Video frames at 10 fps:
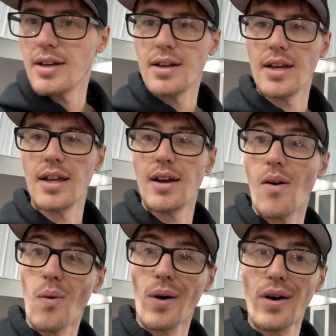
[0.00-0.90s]
get a
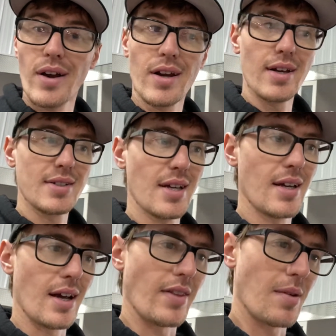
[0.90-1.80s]
horn in it,
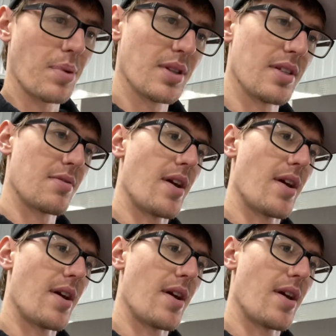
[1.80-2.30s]
and then put this